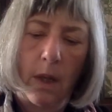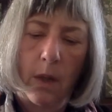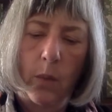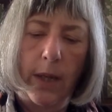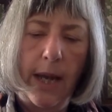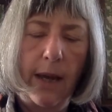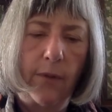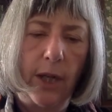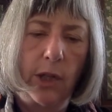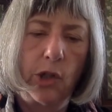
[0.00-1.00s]
We have
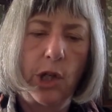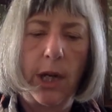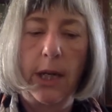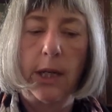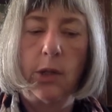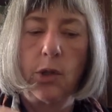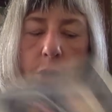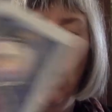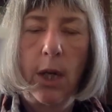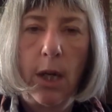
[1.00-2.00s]
here
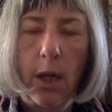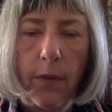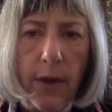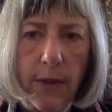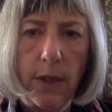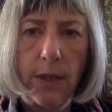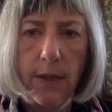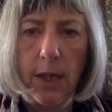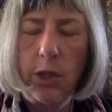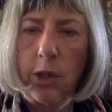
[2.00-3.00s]
change. There's a
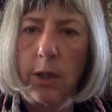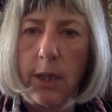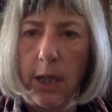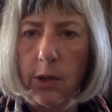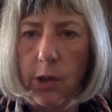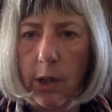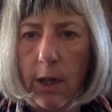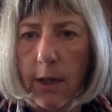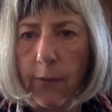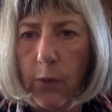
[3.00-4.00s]
decision in
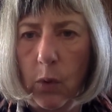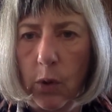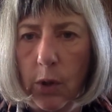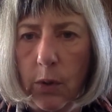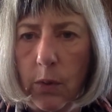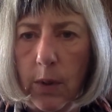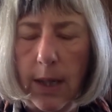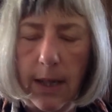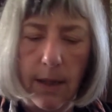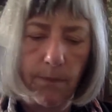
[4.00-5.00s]
July for you.
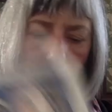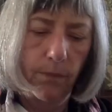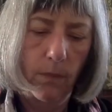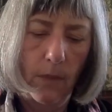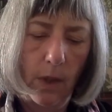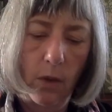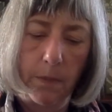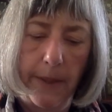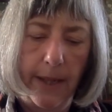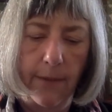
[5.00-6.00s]
Could
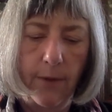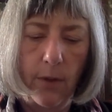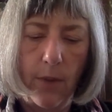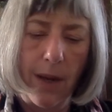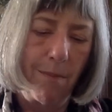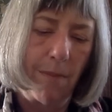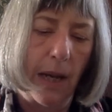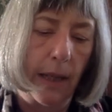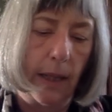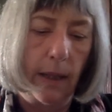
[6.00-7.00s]
be even around
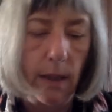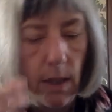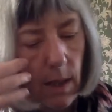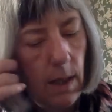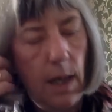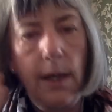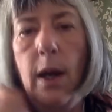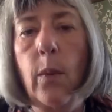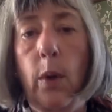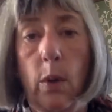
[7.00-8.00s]
money. I
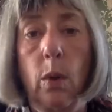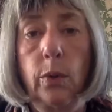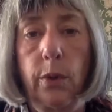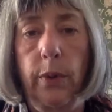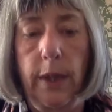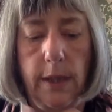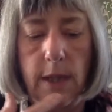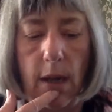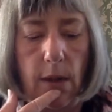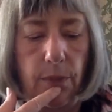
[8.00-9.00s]
know we're all doing it
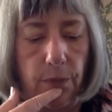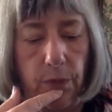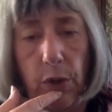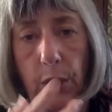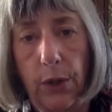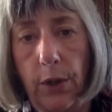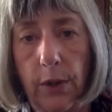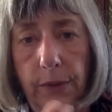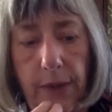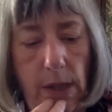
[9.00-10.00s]
tough. Virgo
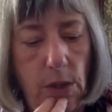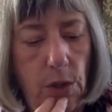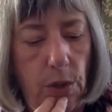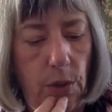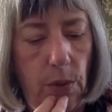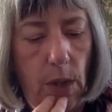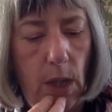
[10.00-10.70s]
knows that too.